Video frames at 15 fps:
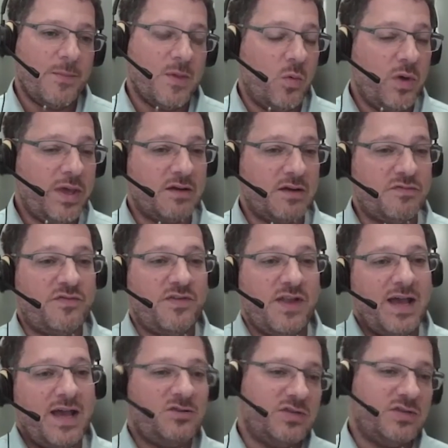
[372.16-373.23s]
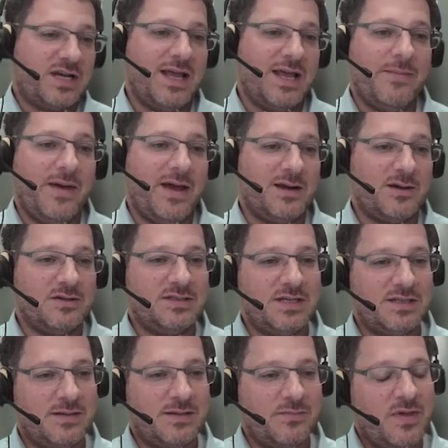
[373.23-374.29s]
we can flag to the claim handler and
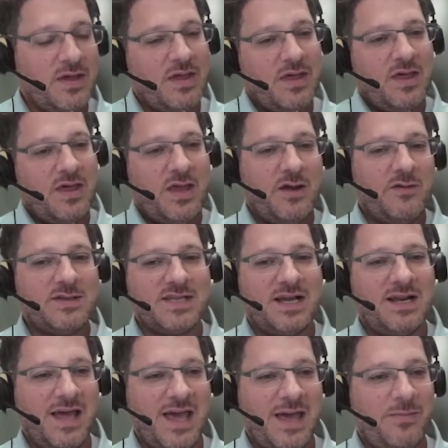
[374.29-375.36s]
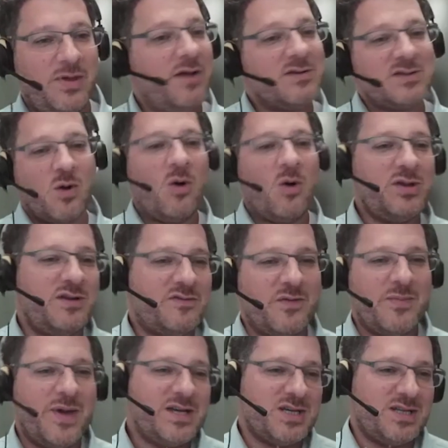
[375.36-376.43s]
tell them, here is a claim, here's all the
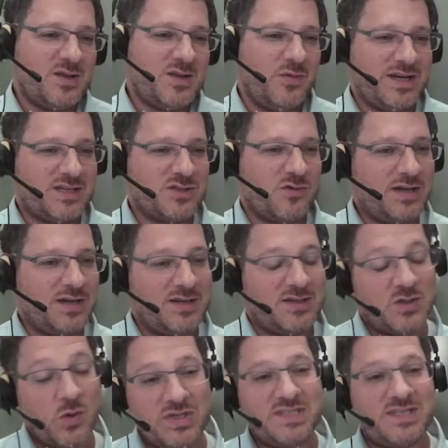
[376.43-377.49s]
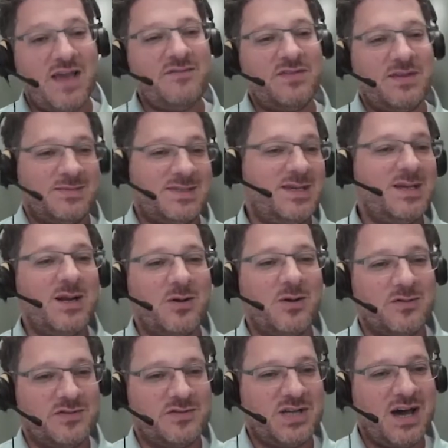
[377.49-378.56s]
information that we extracted. So we save them still a
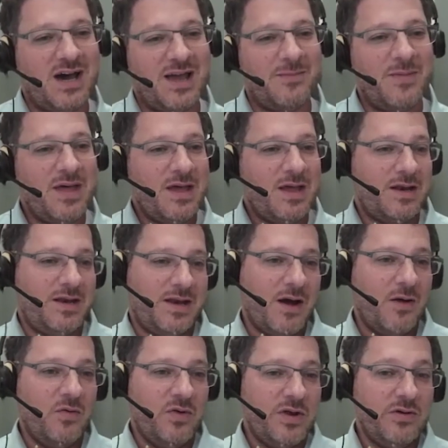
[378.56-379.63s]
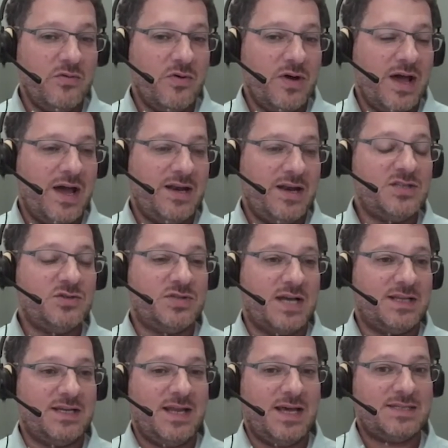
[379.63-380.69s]
lot of time. Now you need to
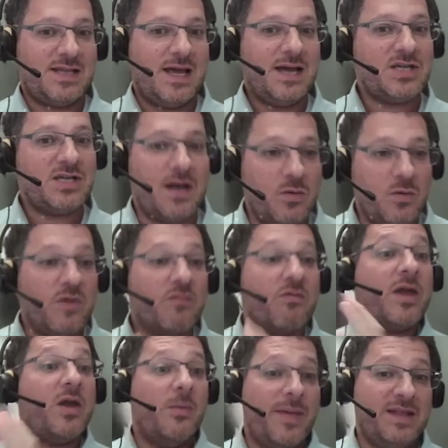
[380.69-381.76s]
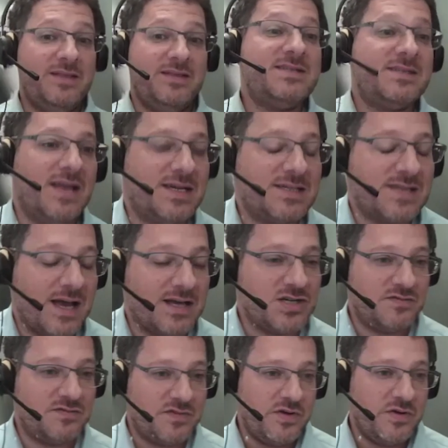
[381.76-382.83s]
take the next action, and we recommend this next
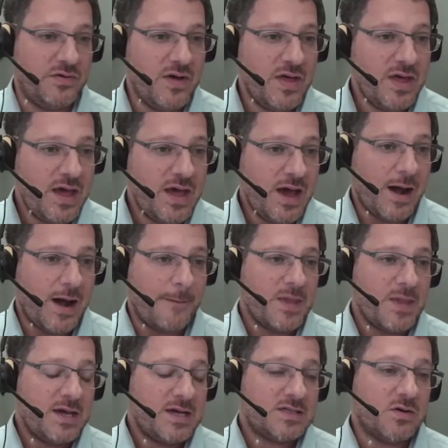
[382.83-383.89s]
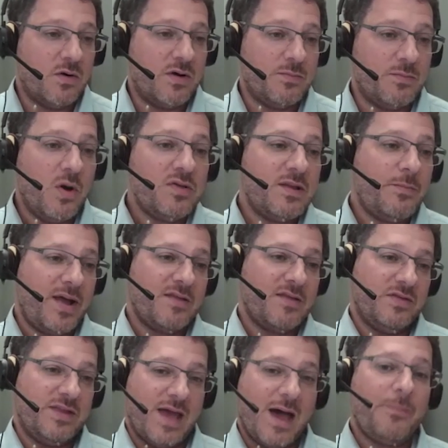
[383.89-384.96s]
action for you. So it both
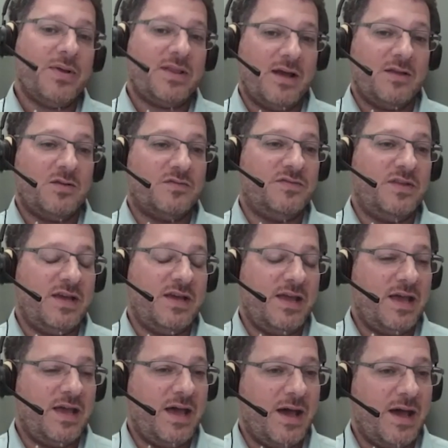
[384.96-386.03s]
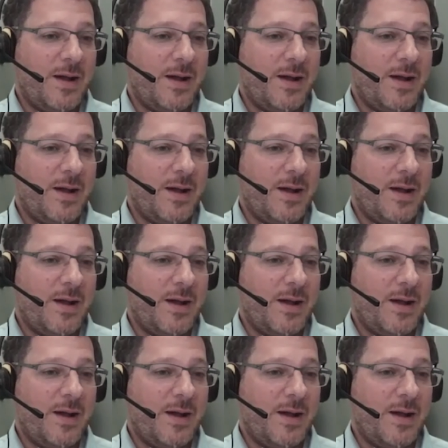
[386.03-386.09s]
depends on the appetite of the